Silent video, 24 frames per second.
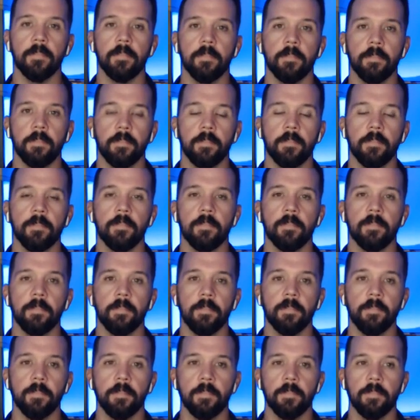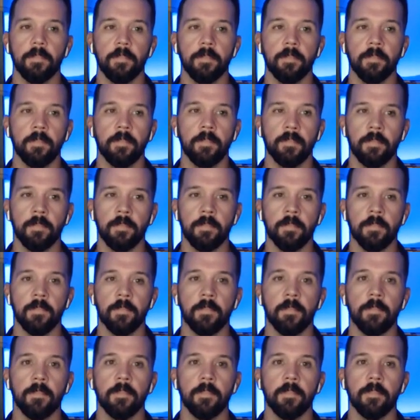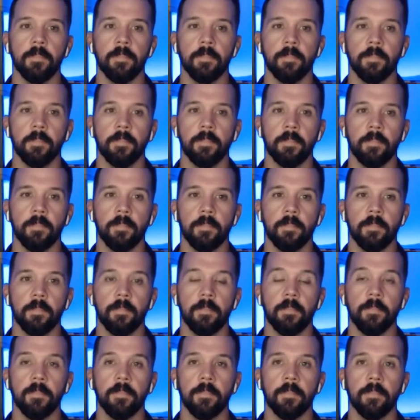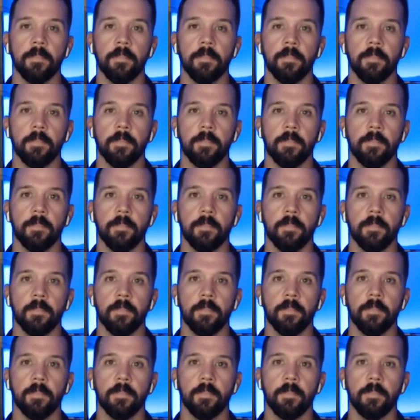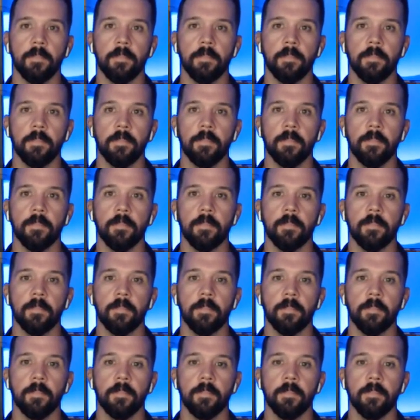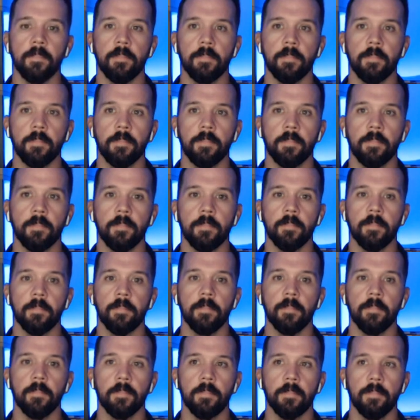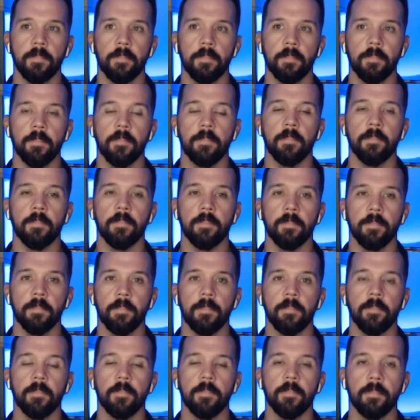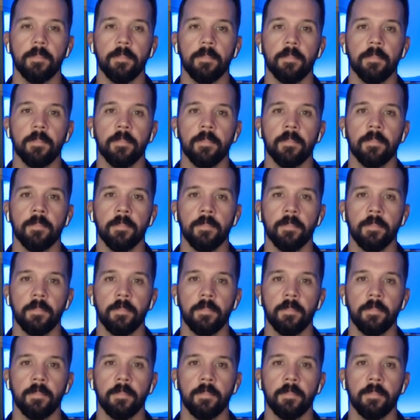No words are spoken by the person on screen.